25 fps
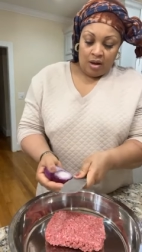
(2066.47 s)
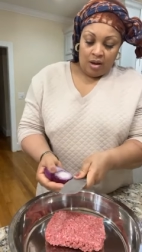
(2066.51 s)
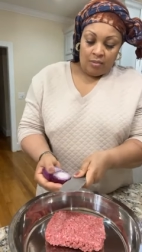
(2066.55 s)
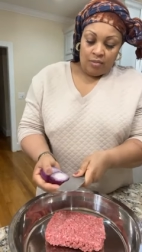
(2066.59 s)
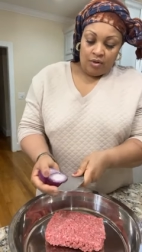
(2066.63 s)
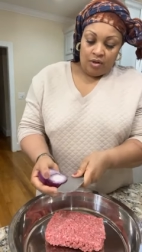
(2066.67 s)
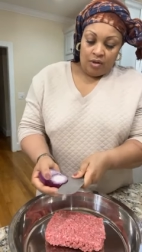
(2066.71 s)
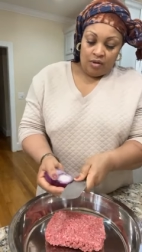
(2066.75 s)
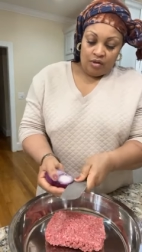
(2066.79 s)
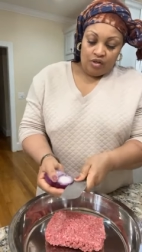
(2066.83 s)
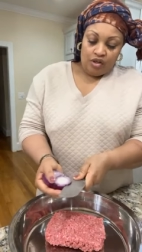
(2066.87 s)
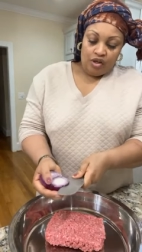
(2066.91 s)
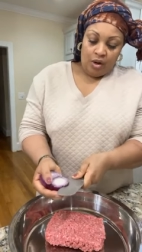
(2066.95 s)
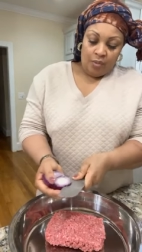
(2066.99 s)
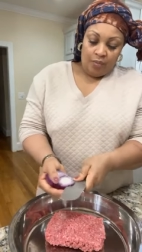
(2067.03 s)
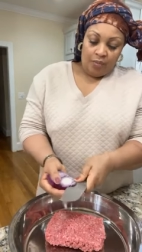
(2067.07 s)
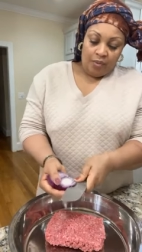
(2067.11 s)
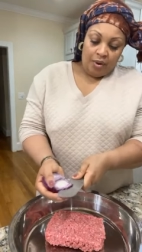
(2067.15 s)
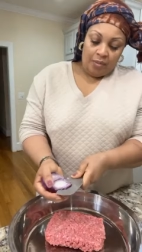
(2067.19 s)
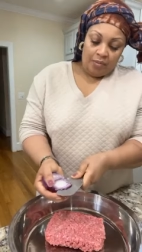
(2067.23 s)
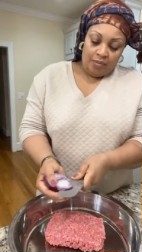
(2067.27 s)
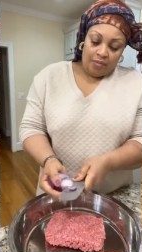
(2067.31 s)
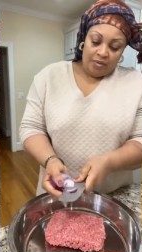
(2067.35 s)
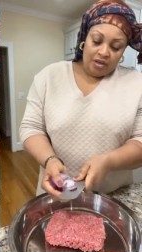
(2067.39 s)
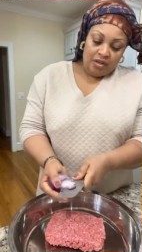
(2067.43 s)
So I'm gonna
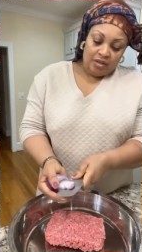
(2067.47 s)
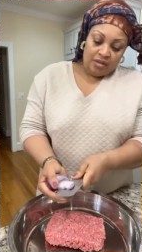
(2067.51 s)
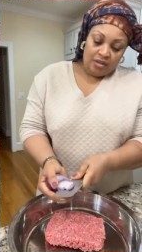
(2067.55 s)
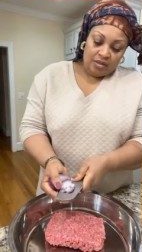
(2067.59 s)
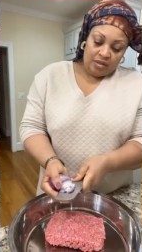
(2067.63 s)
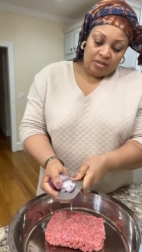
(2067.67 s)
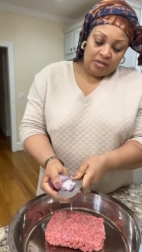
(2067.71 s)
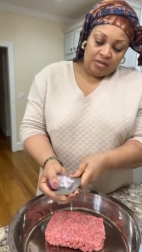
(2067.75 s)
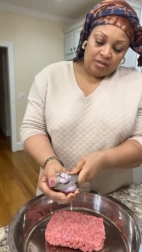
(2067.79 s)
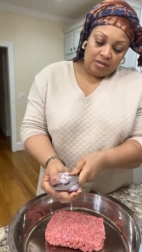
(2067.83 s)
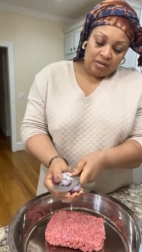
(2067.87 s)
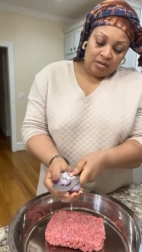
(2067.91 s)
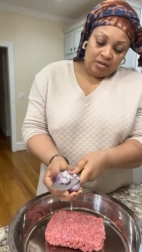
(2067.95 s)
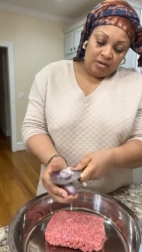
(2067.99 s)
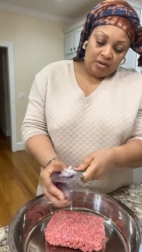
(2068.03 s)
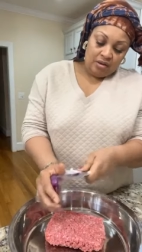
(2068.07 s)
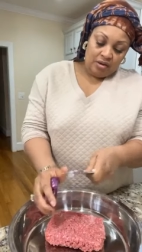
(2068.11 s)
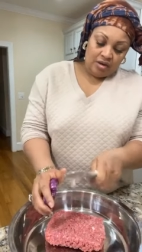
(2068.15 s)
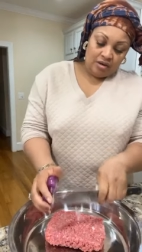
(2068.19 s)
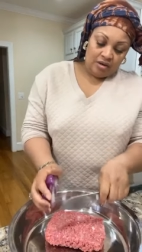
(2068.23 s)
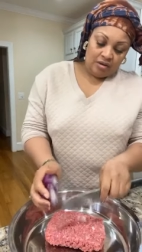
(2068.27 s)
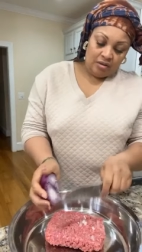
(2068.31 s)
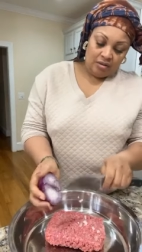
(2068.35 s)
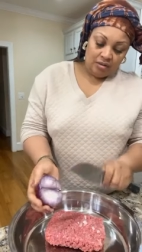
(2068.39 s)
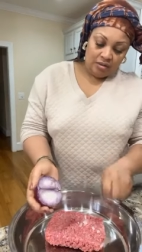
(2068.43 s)
chop up this
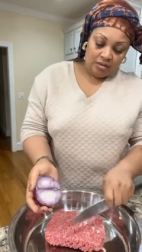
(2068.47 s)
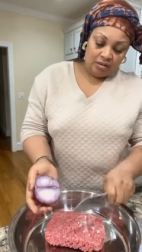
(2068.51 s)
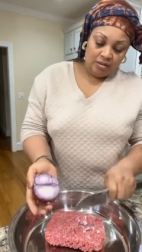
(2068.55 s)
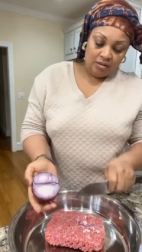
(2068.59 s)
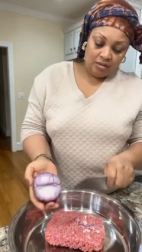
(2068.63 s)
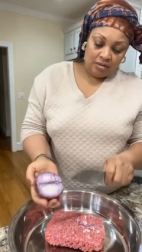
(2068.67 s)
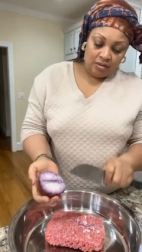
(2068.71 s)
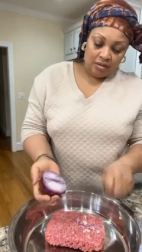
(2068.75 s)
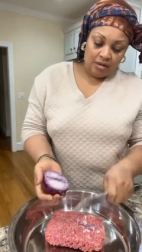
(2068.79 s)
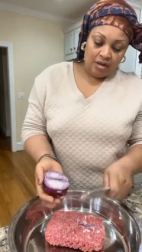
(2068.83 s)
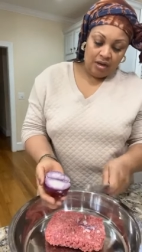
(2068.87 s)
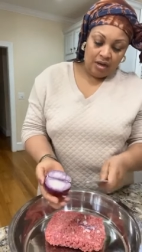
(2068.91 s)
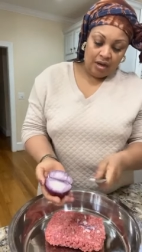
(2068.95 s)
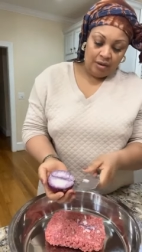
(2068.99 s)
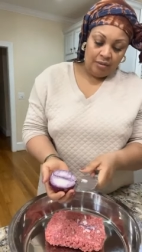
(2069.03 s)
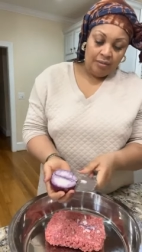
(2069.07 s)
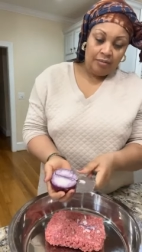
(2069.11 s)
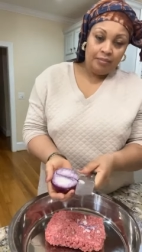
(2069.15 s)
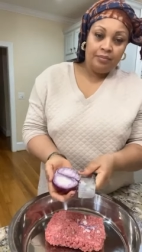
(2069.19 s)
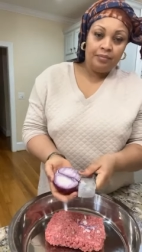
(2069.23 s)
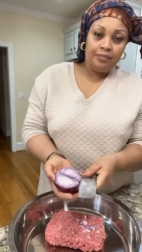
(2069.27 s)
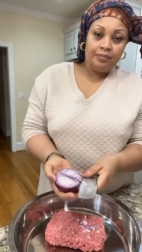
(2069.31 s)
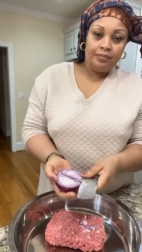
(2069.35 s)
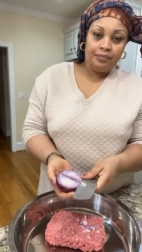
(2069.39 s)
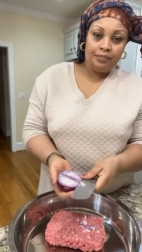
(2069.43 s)
onions on
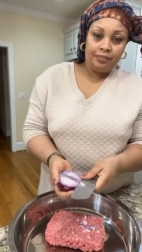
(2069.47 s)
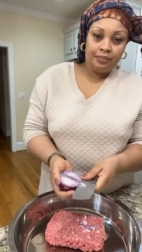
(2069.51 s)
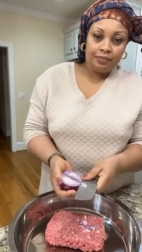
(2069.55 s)
here